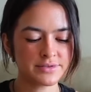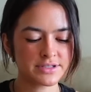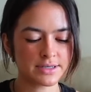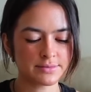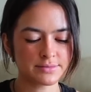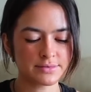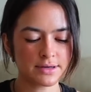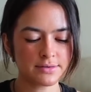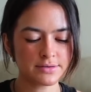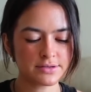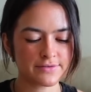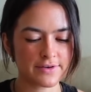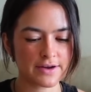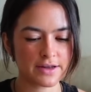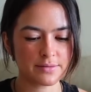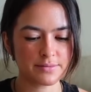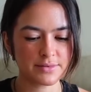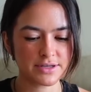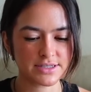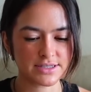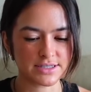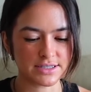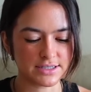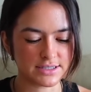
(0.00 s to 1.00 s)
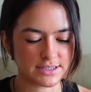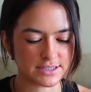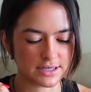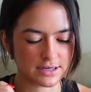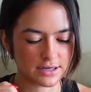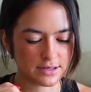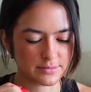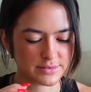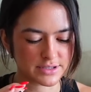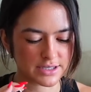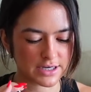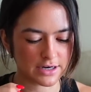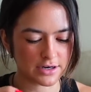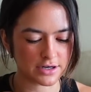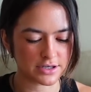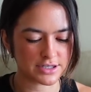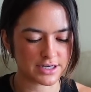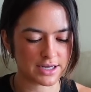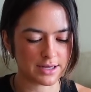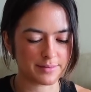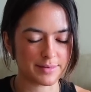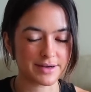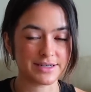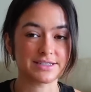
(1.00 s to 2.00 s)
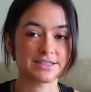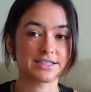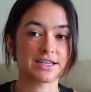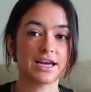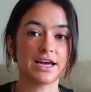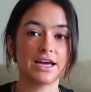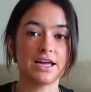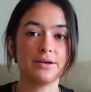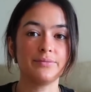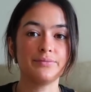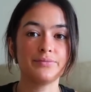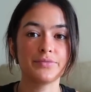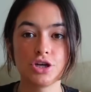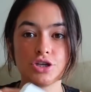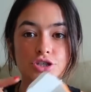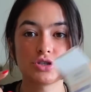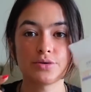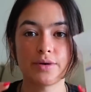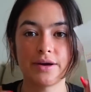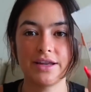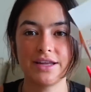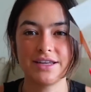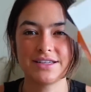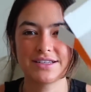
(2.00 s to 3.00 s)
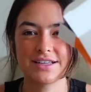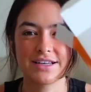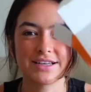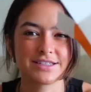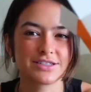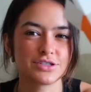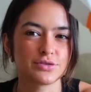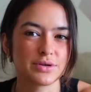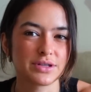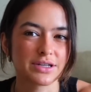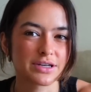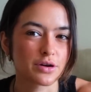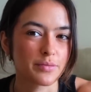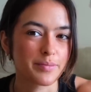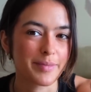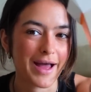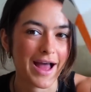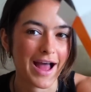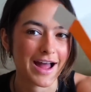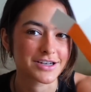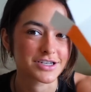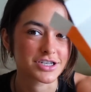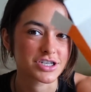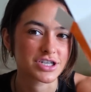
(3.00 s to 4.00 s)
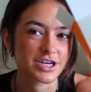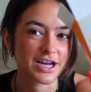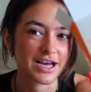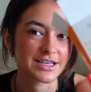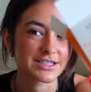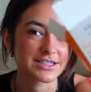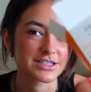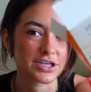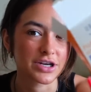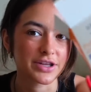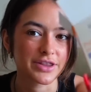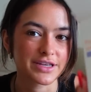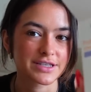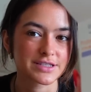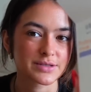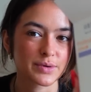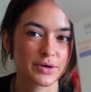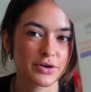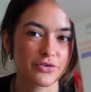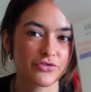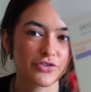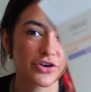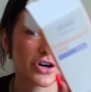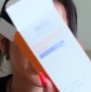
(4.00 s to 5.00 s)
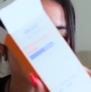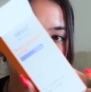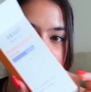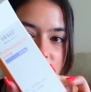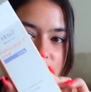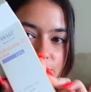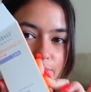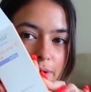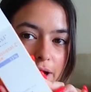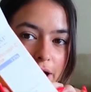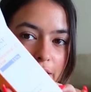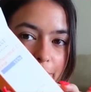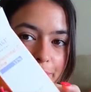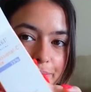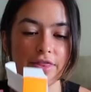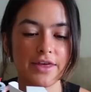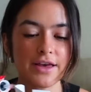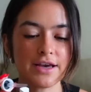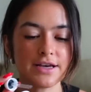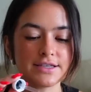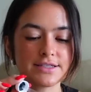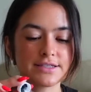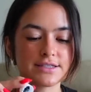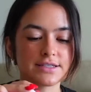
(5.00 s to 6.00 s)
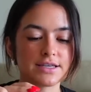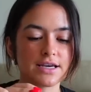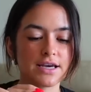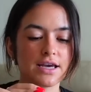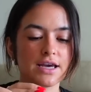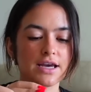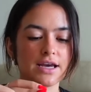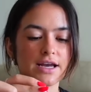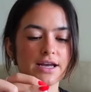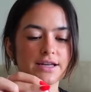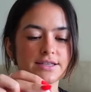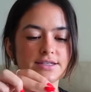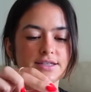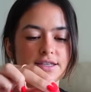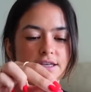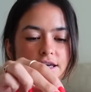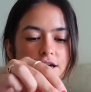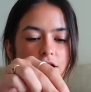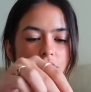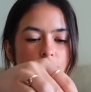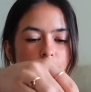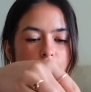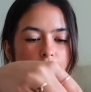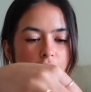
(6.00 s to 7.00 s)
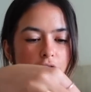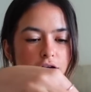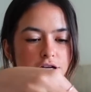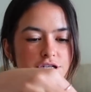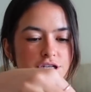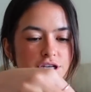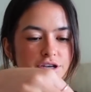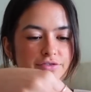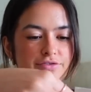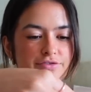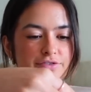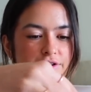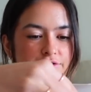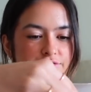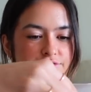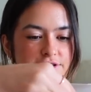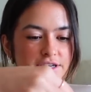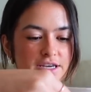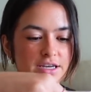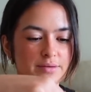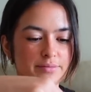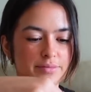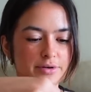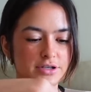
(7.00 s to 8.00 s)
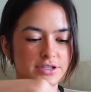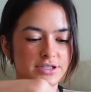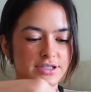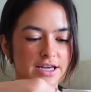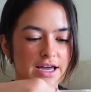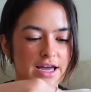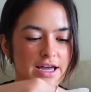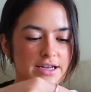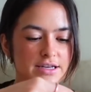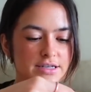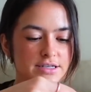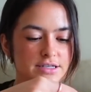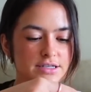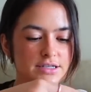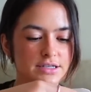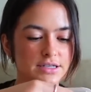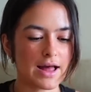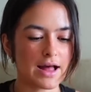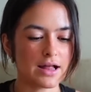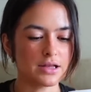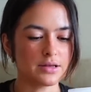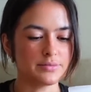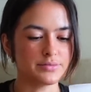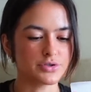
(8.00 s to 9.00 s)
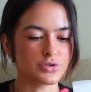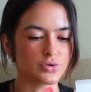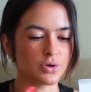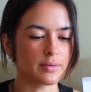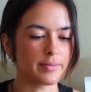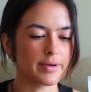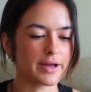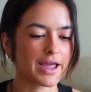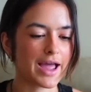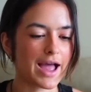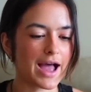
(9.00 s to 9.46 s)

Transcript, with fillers: Sometimes vitamin C serums irritate my skin, so I need to like do a little patch test on this one first, but this, it's the Obagi fifteen percent L-Absorbic